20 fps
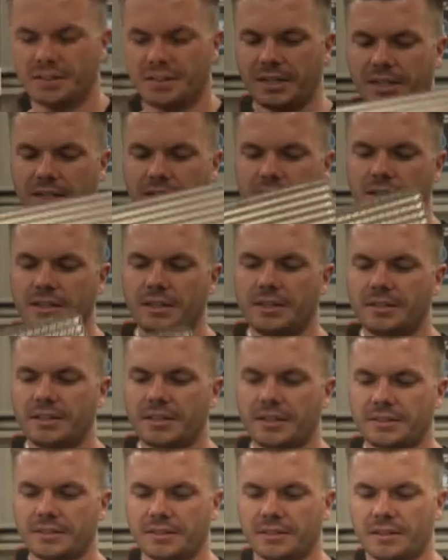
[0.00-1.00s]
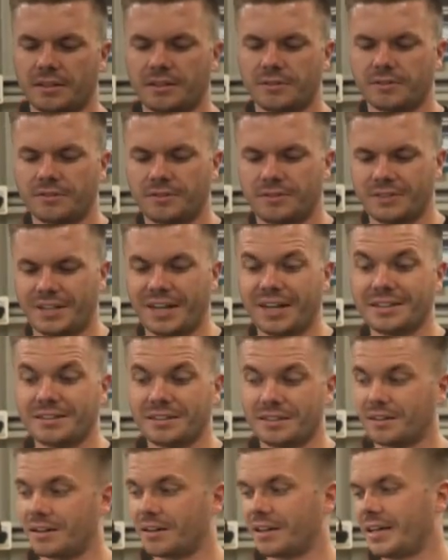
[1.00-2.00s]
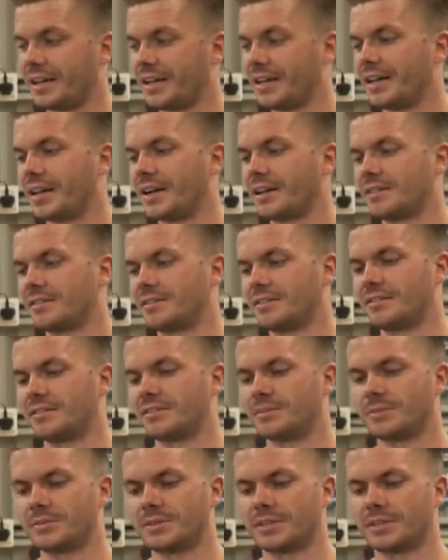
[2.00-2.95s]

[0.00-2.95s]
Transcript: Yeah, takes a lot of takes a lot of the heat out of the system.